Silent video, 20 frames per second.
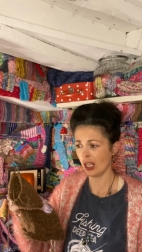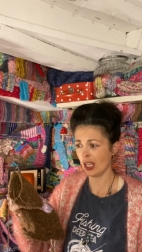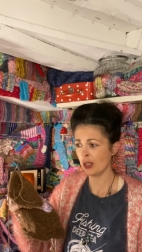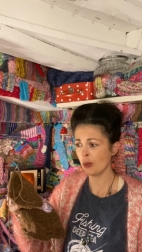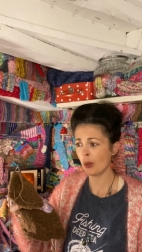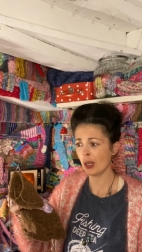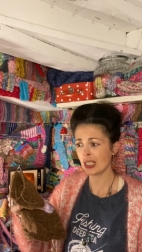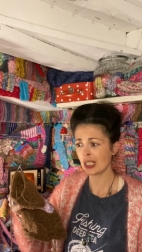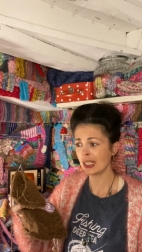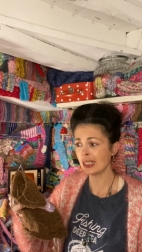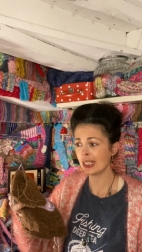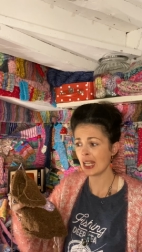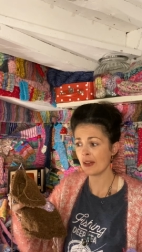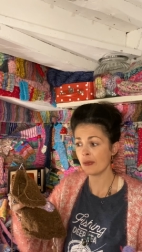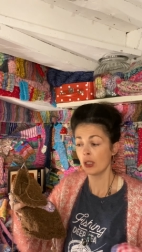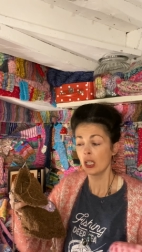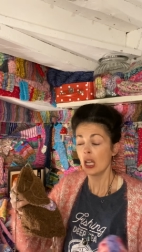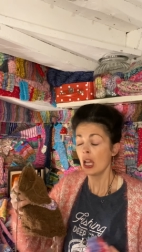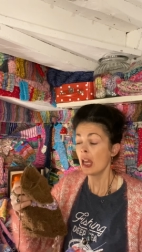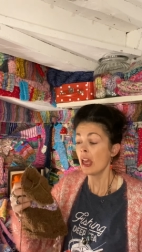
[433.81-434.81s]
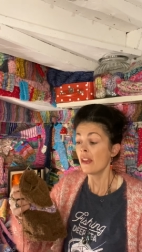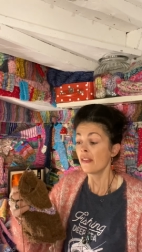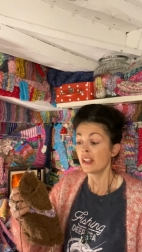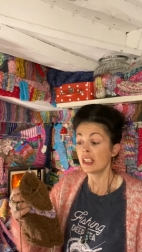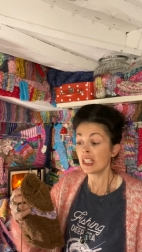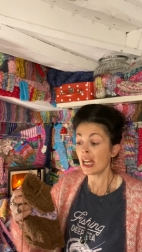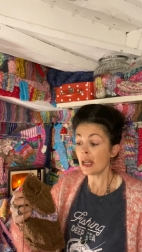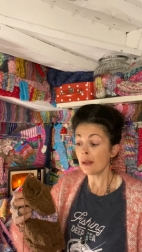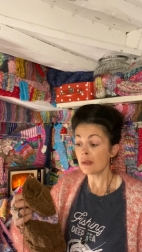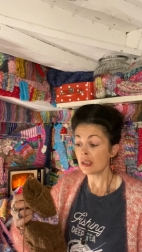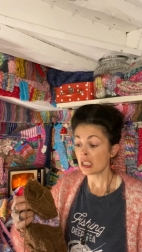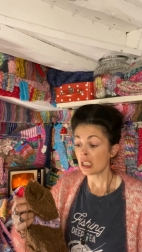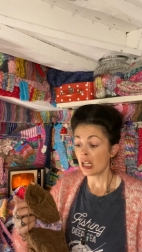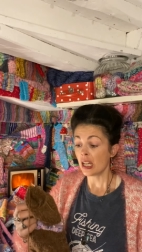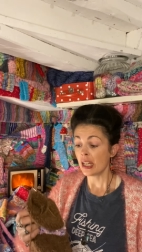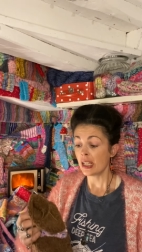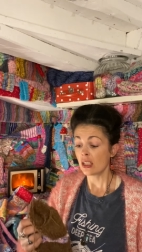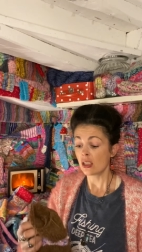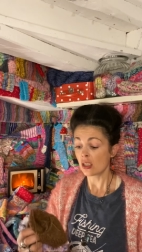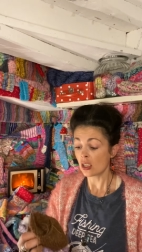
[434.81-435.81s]
Otherwise, I'll never... The
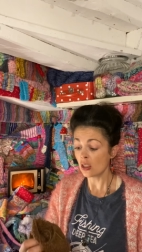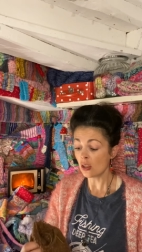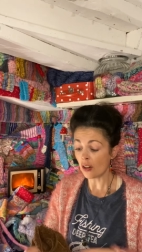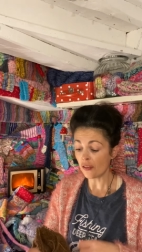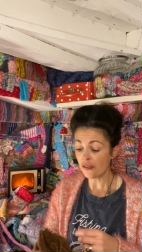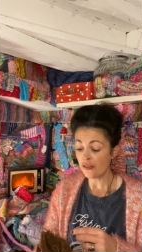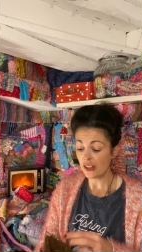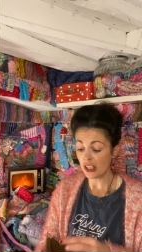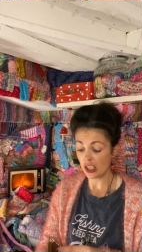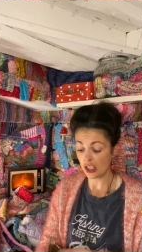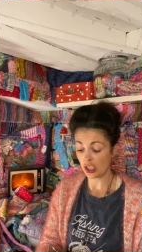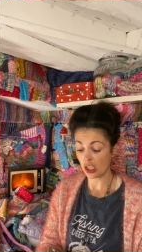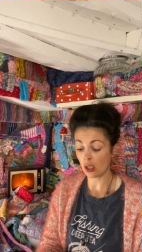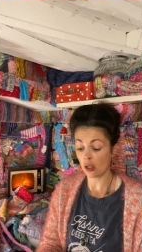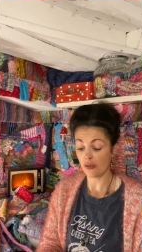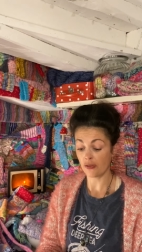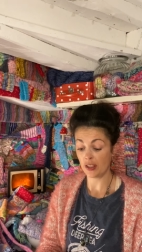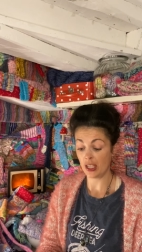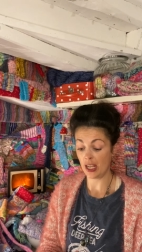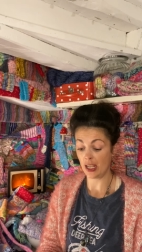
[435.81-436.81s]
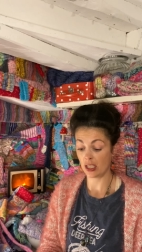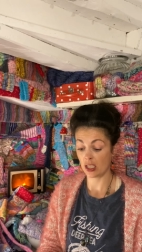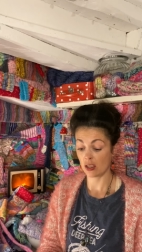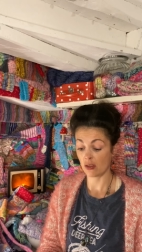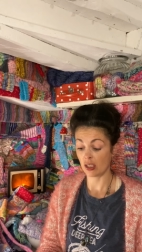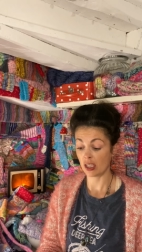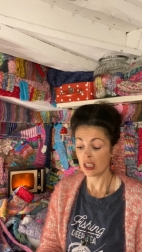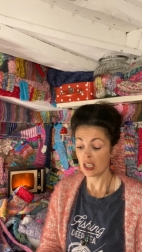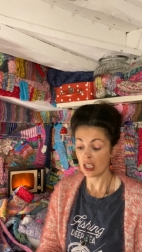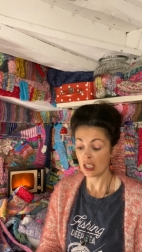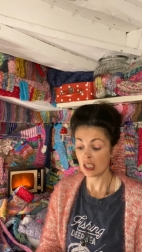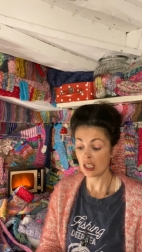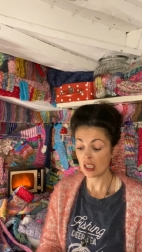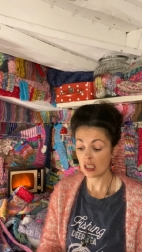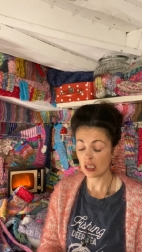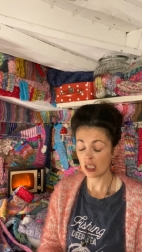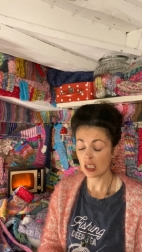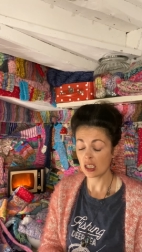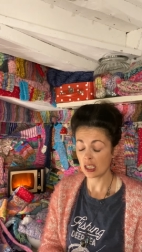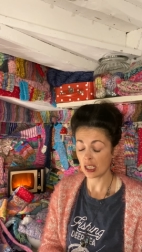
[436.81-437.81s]
downside to not finishing off knits, right? This is
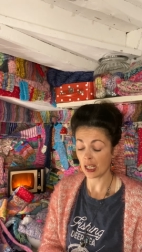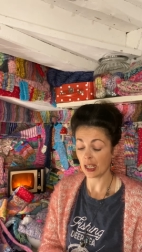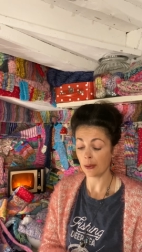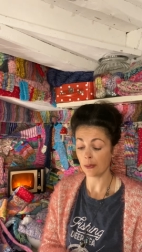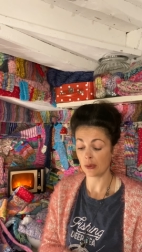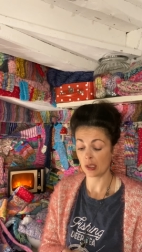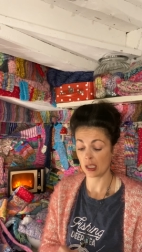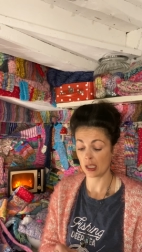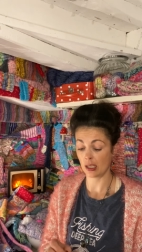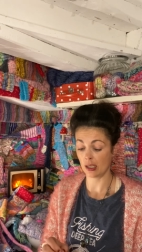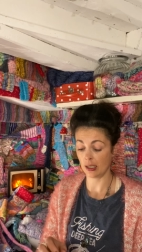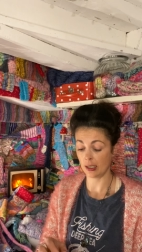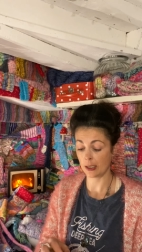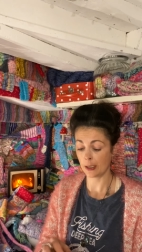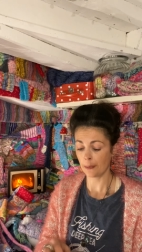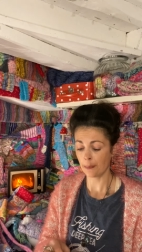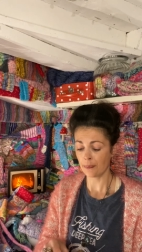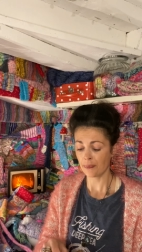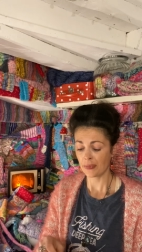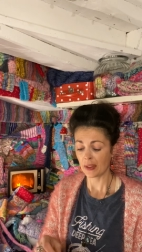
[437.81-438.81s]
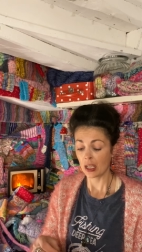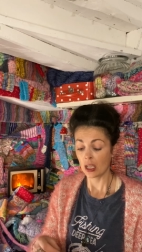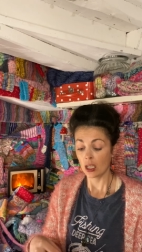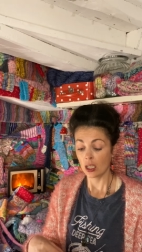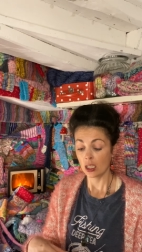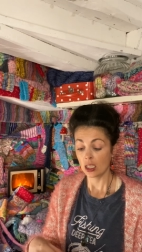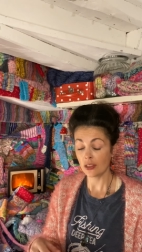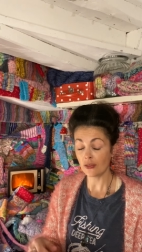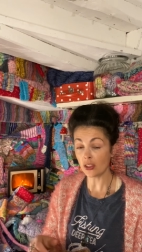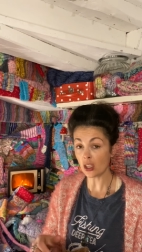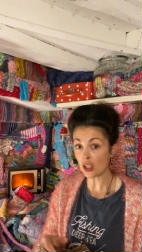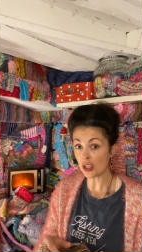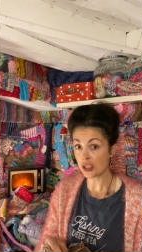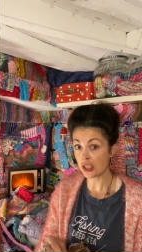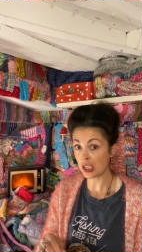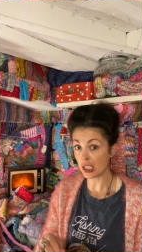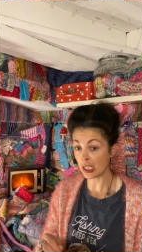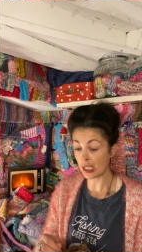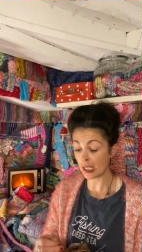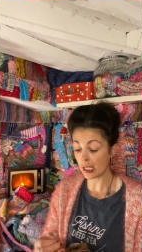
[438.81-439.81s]
the downside. You've lost
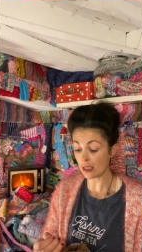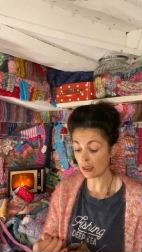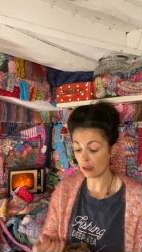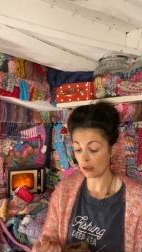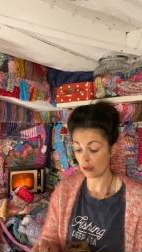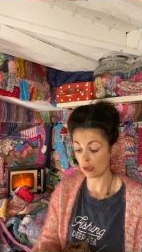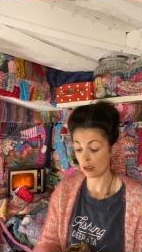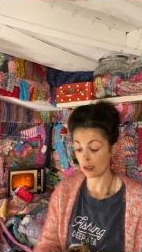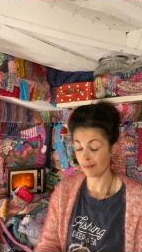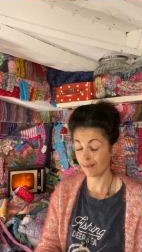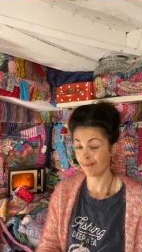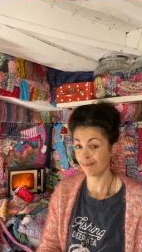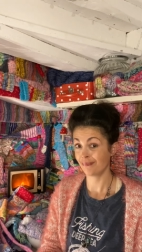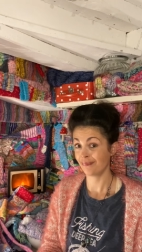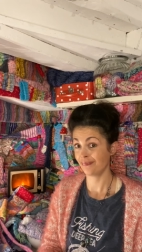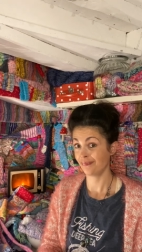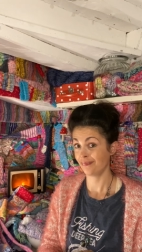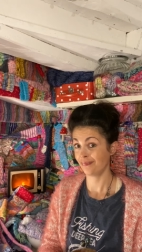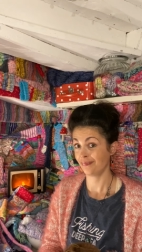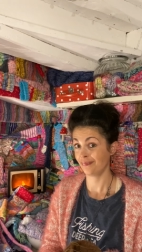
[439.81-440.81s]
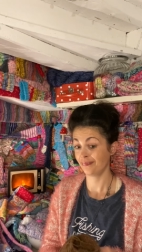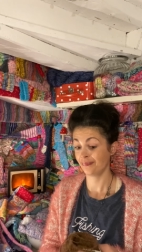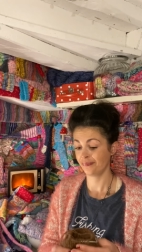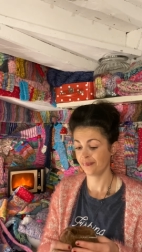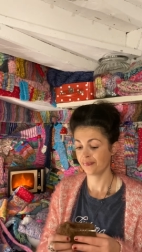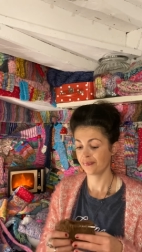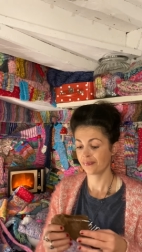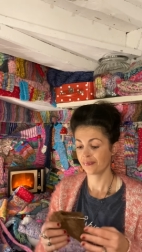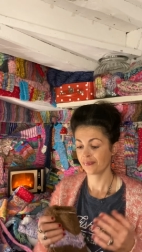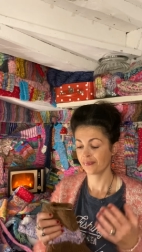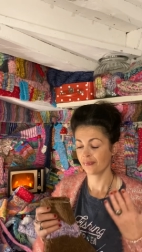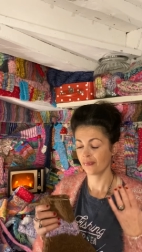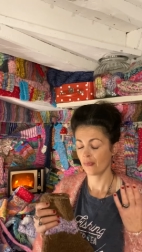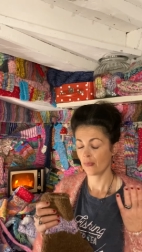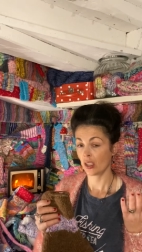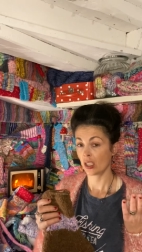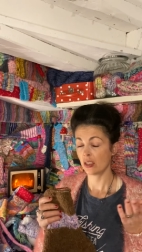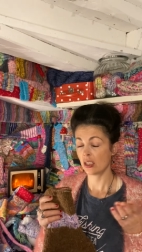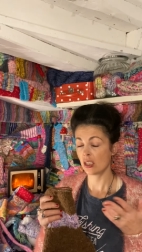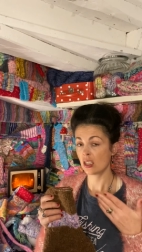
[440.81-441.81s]
your needles.
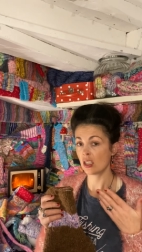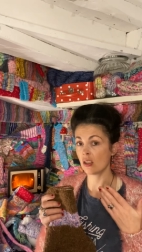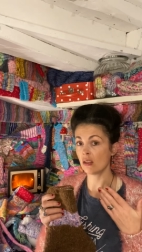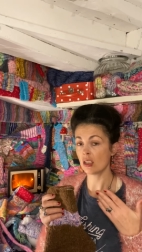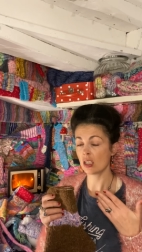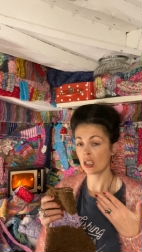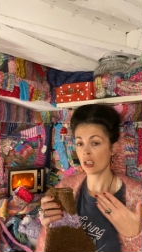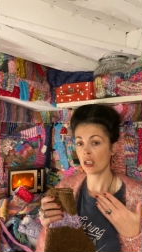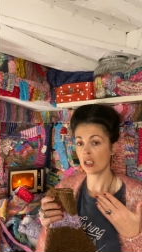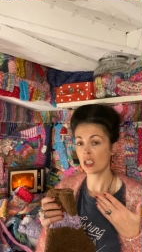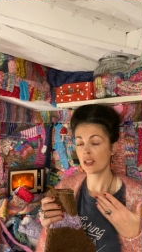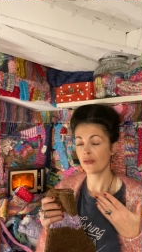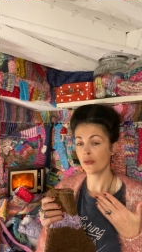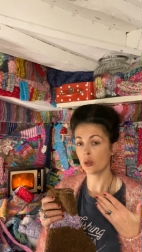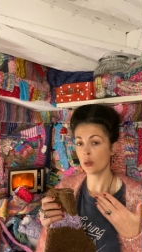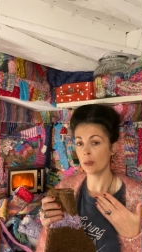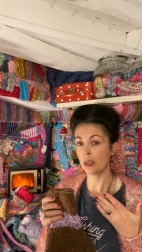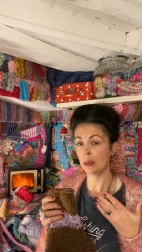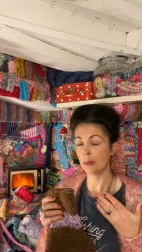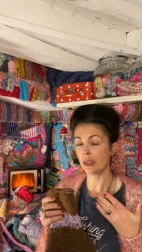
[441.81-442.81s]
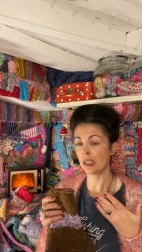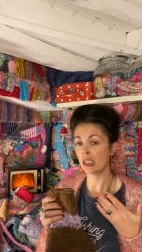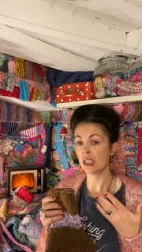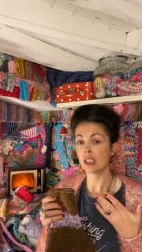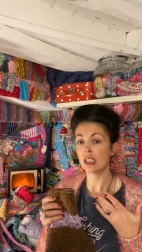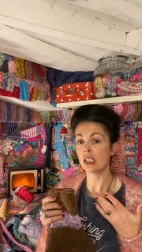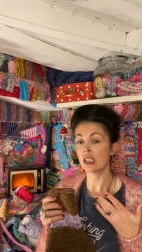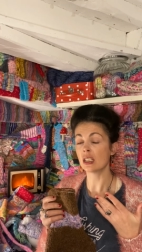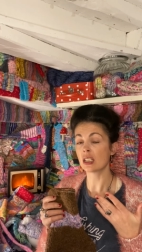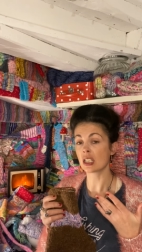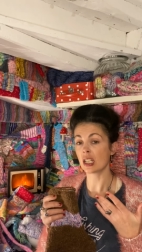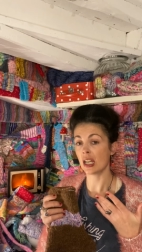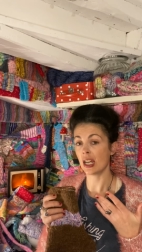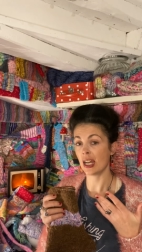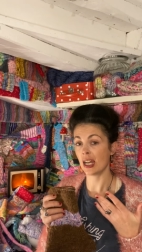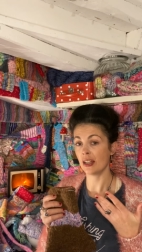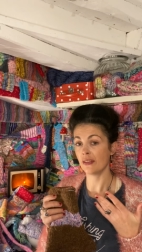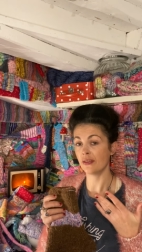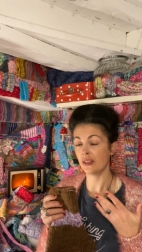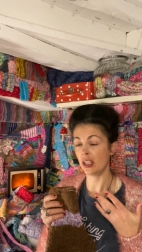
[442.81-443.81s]
This is the only size 4mm needles I
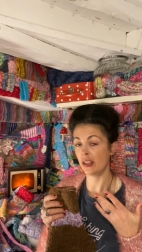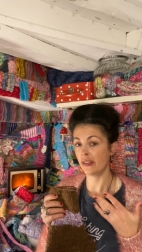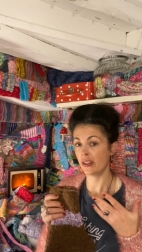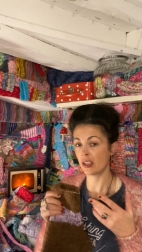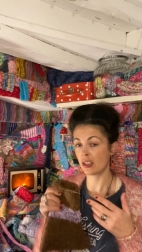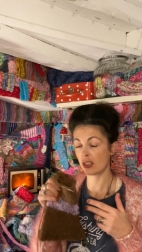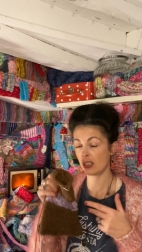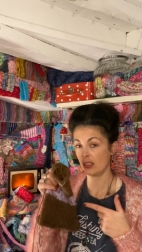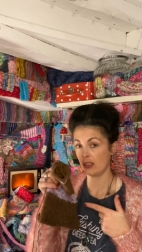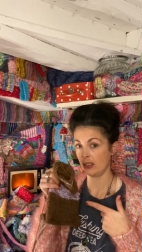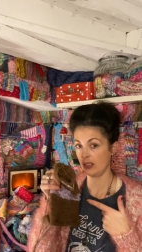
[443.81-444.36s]
have in this.